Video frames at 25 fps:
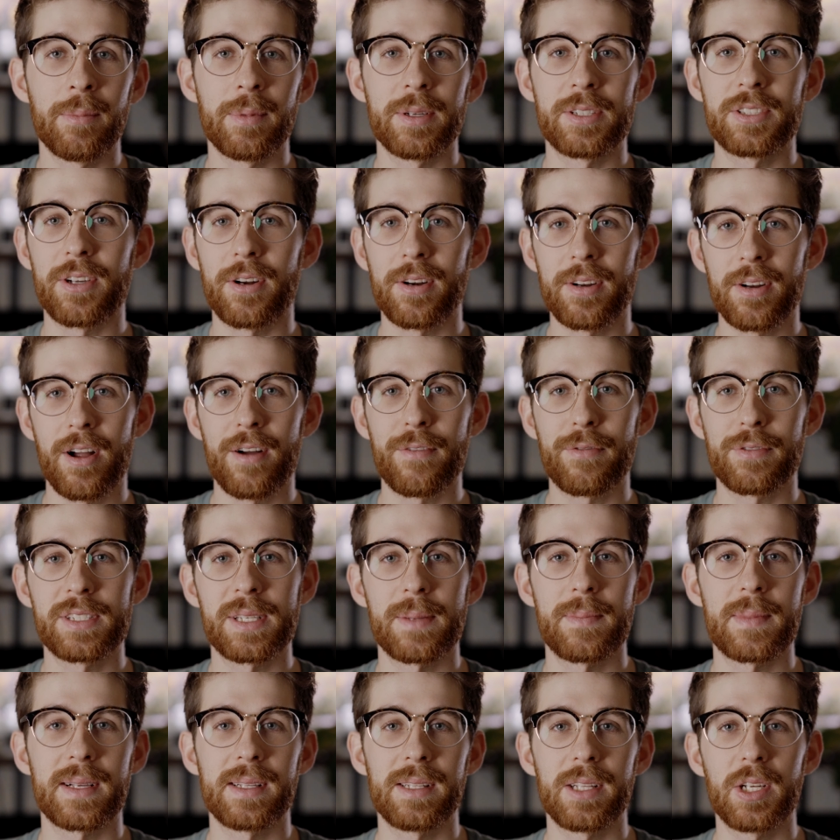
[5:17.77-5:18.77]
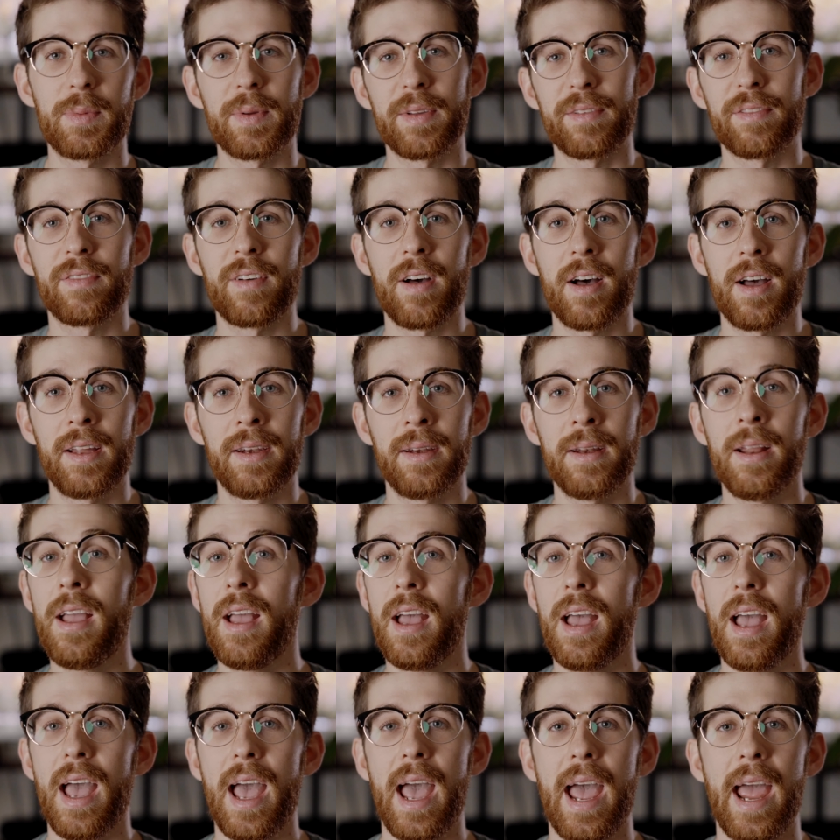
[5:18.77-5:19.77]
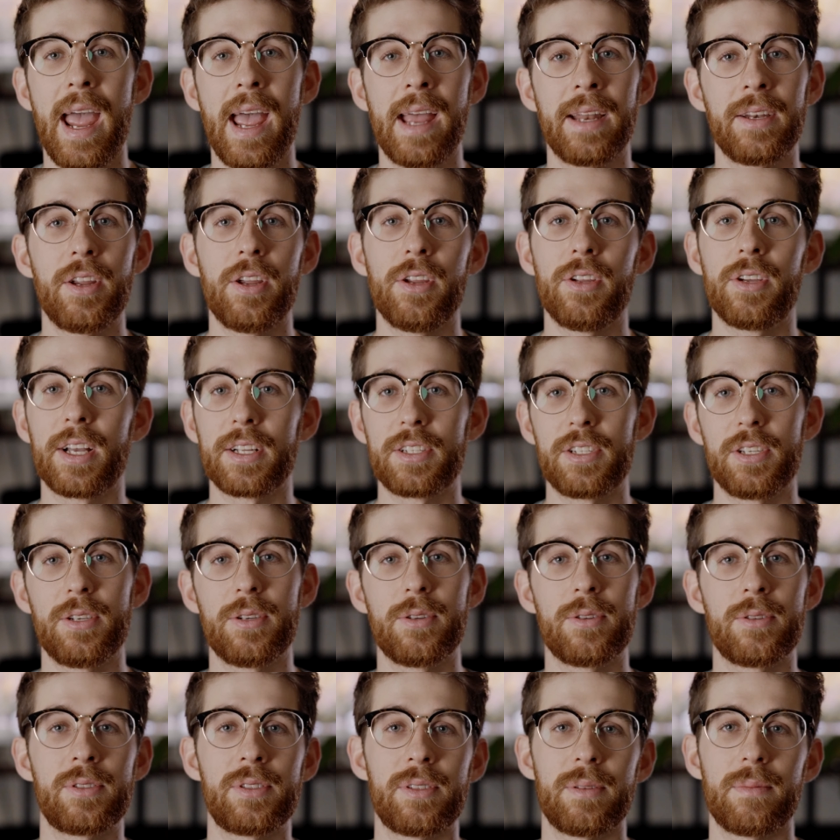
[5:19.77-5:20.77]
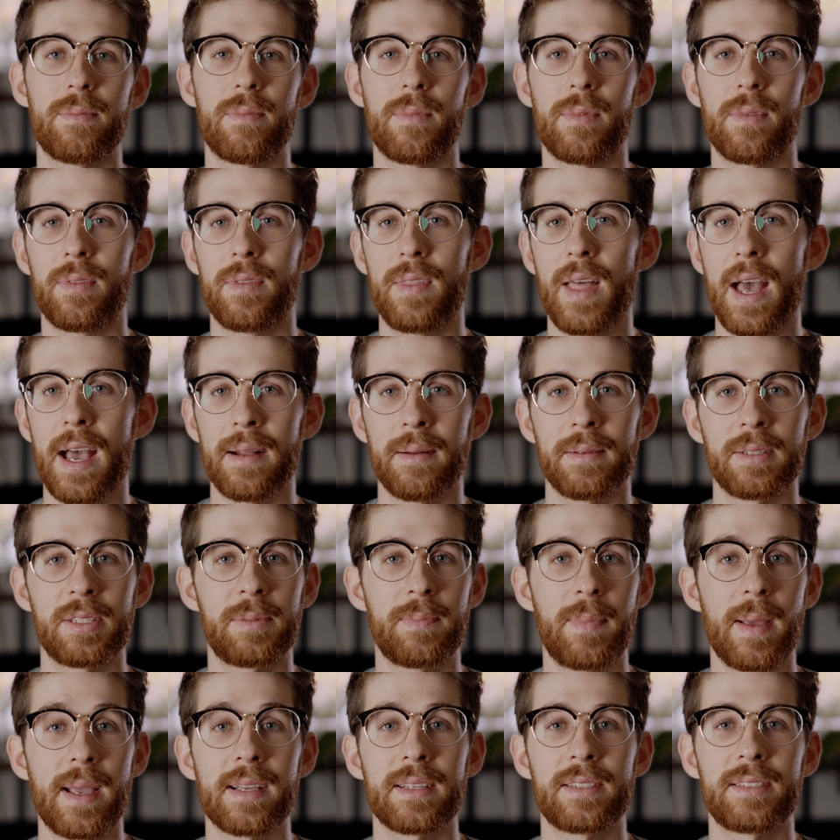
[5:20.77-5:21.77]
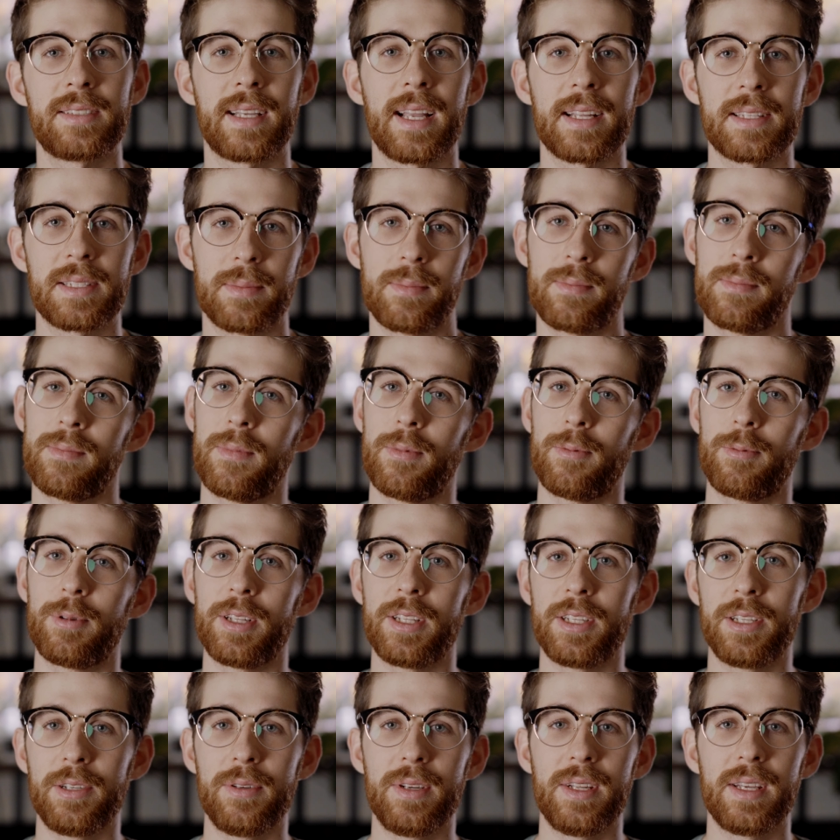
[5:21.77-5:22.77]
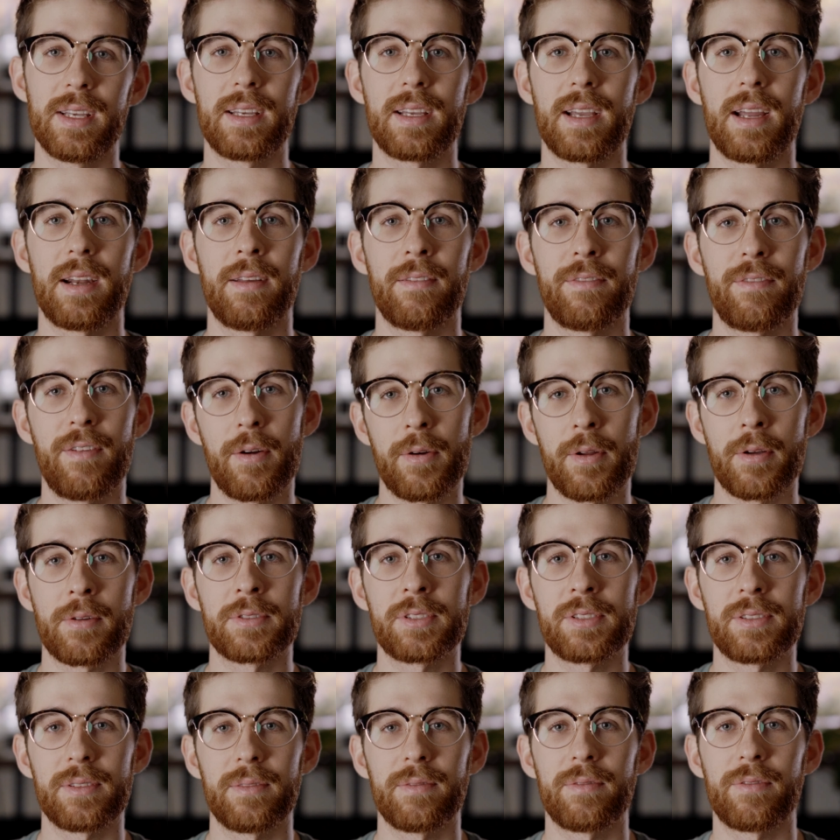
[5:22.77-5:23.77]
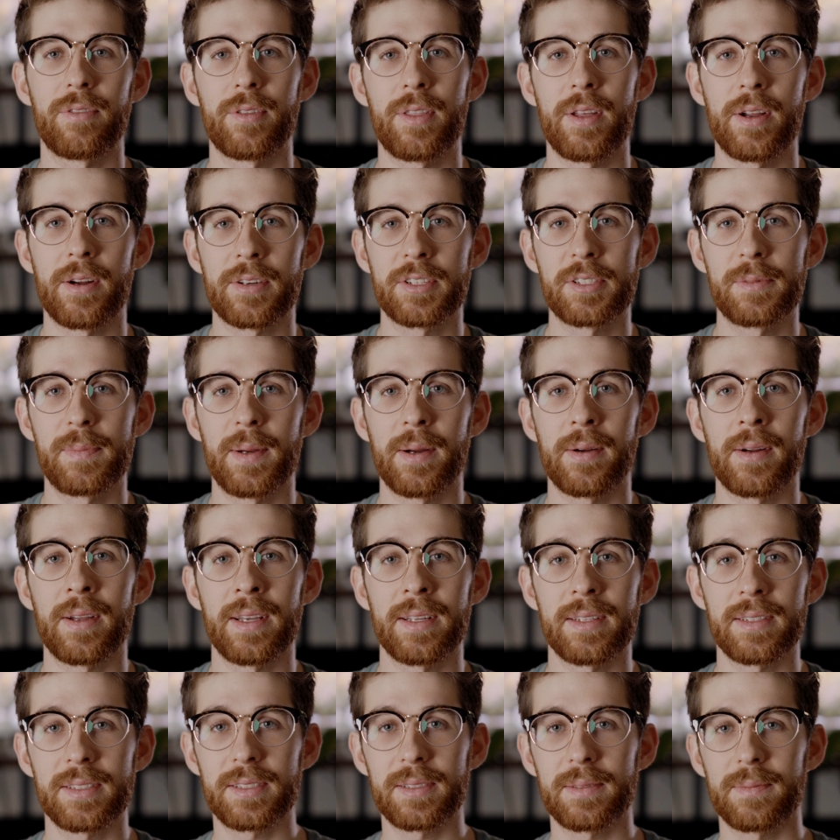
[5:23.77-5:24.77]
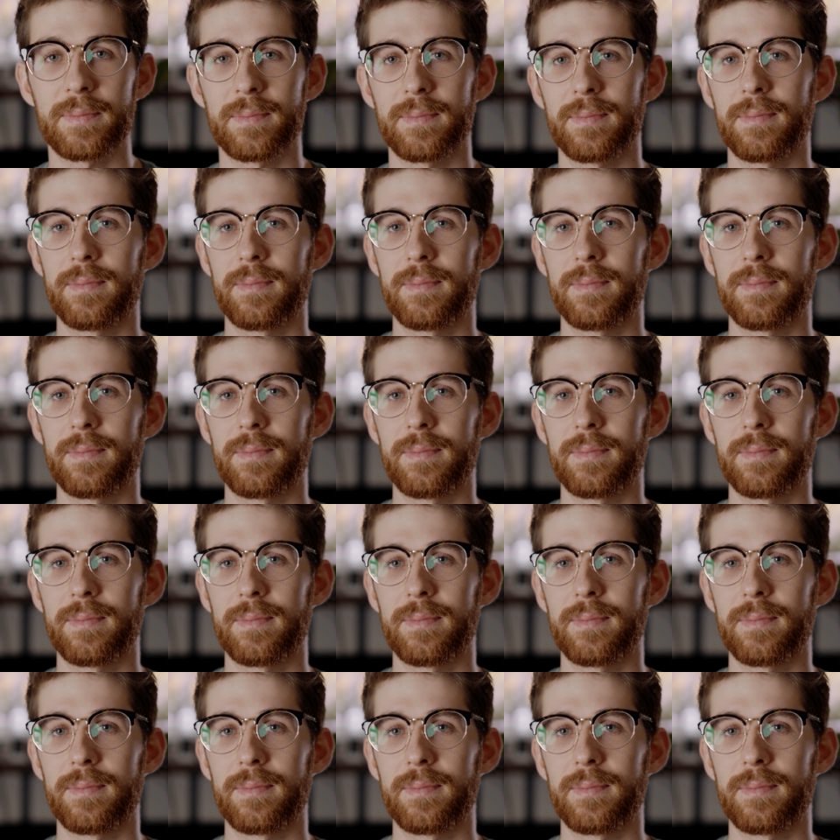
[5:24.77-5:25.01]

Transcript: We started off with something a little bit fun, and you get to use that space to get some really unique kind of photos for their experience.